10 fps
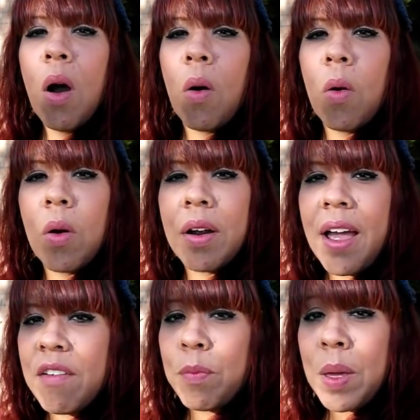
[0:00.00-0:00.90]
or
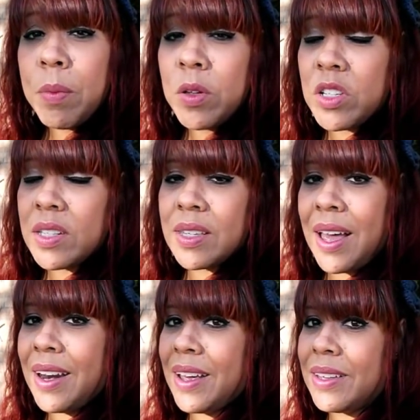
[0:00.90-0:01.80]
have people just
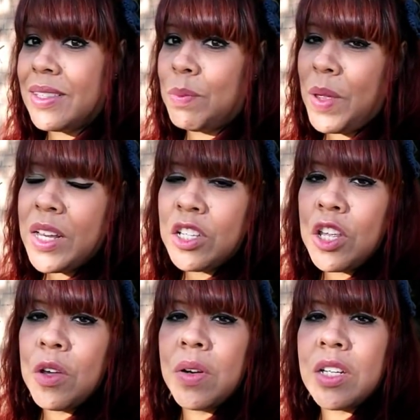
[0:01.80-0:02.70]
kind of speak to
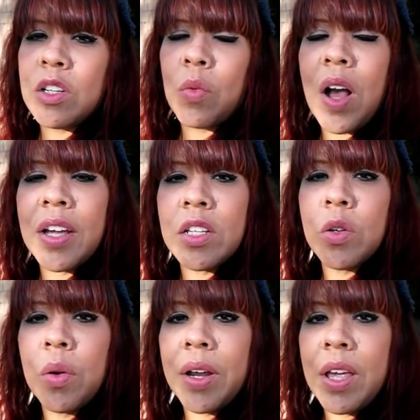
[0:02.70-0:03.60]
you in a
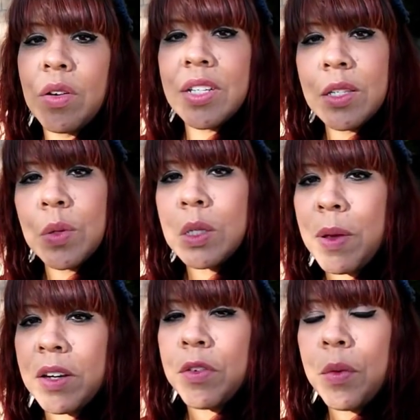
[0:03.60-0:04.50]
derogatory or
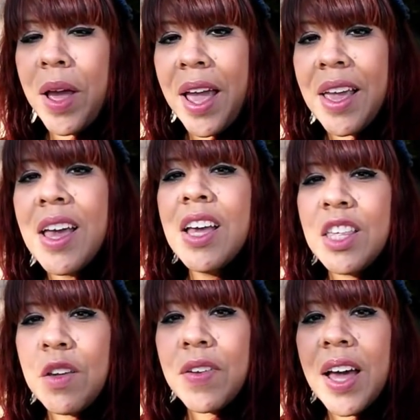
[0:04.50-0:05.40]
disrespectful way.
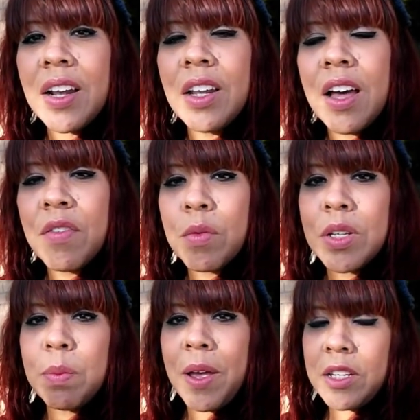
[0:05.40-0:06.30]
You've got to love and
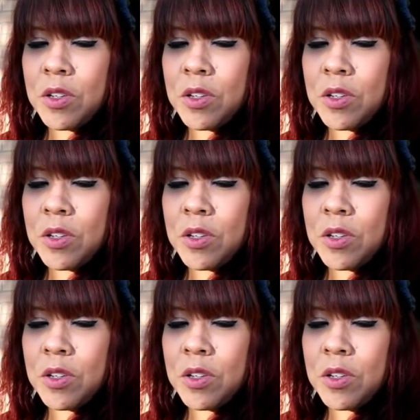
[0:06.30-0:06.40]
respect